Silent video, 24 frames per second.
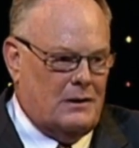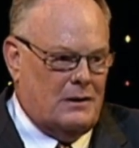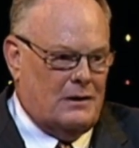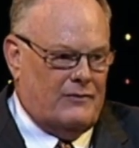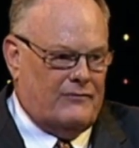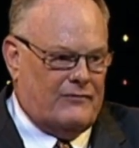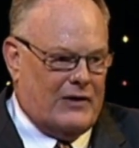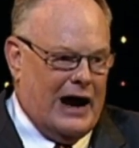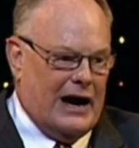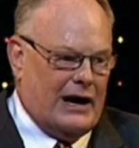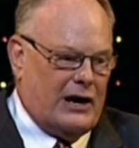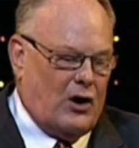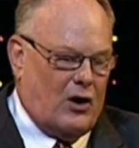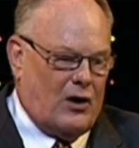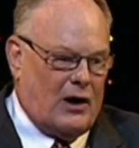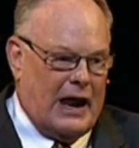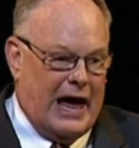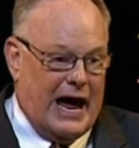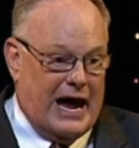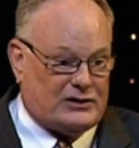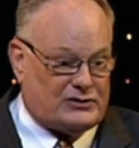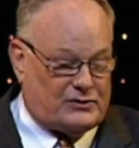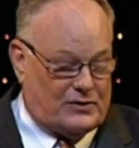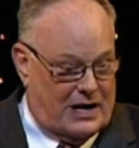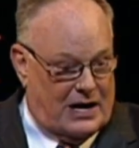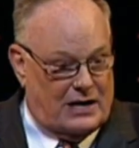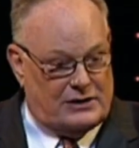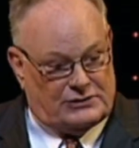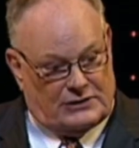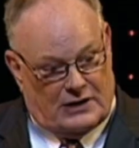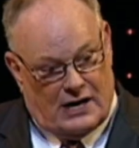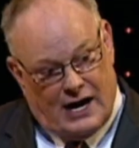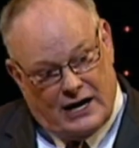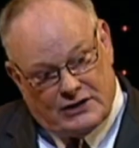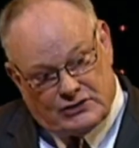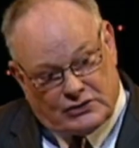Finally, her last race
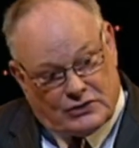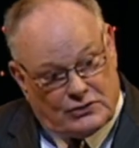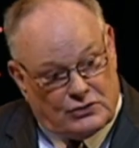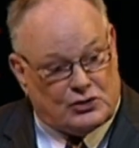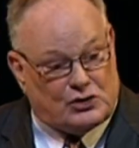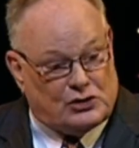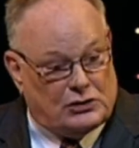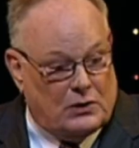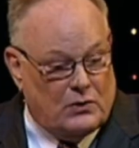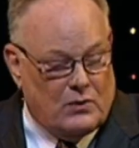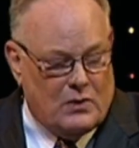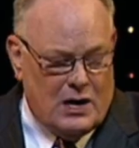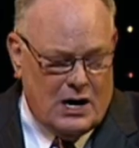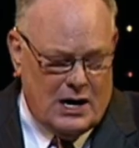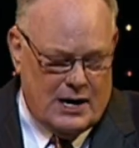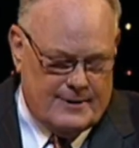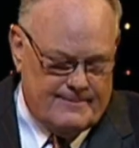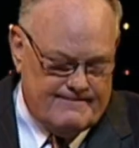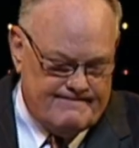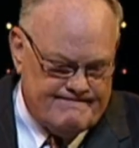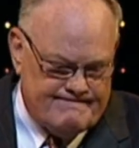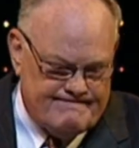in high school, she won.